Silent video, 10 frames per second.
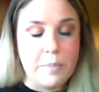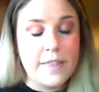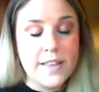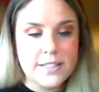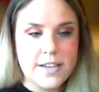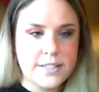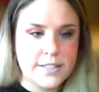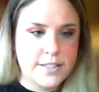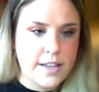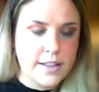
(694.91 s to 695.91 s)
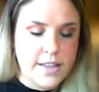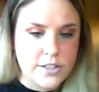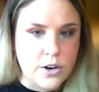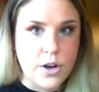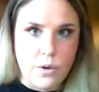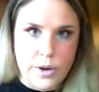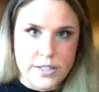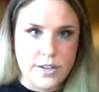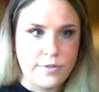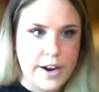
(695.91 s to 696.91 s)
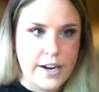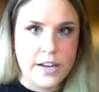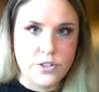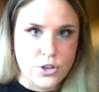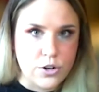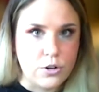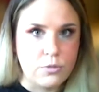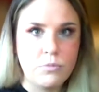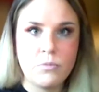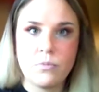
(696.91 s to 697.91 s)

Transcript: And that's not to say that they don't go into financial,